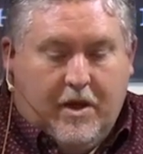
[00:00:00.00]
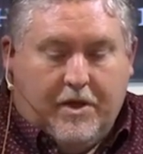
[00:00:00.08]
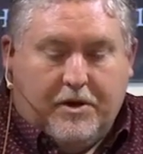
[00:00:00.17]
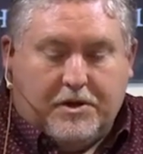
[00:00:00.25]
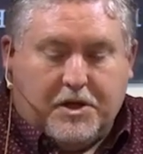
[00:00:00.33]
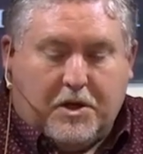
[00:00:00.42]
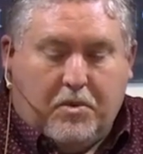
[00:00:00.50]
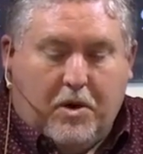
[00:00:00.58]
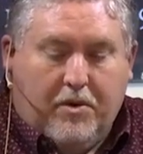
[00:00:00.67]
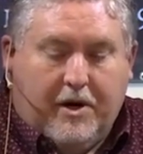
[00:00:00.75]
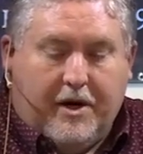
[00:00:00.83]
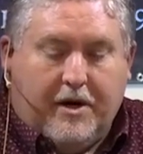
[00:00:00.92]
And there's a
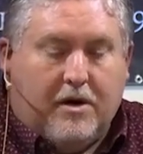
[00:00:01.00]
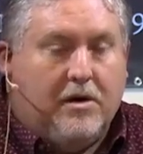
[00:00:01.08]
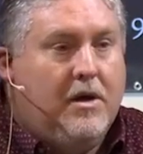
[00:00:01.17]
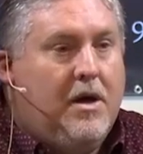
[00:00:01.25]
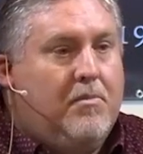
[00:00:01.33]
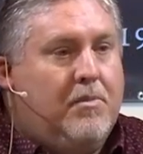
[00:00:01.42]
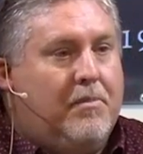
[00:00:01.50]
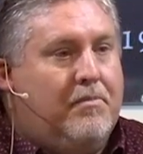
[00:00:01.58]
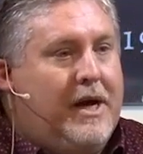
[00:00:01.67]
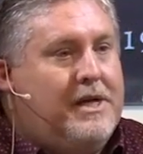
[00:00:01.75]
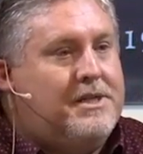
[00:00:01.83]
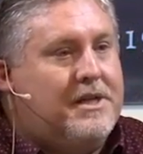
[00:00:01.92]
quote here, but it
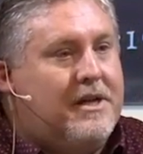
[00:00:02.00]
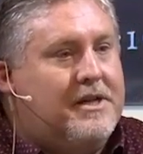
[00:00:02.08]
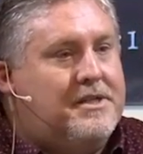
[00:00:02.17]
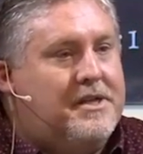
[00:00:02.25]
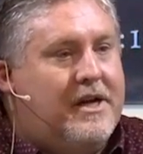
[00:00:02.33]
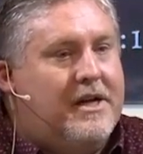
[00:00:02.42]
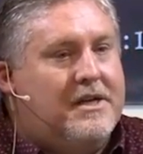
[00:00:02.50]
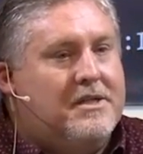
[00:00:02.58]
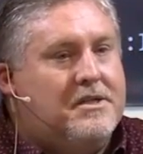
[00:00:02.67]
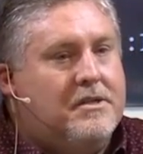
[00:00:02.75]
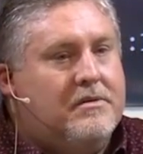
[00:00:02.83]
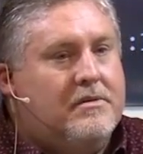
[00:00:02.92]
basically
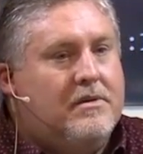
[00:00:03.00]
says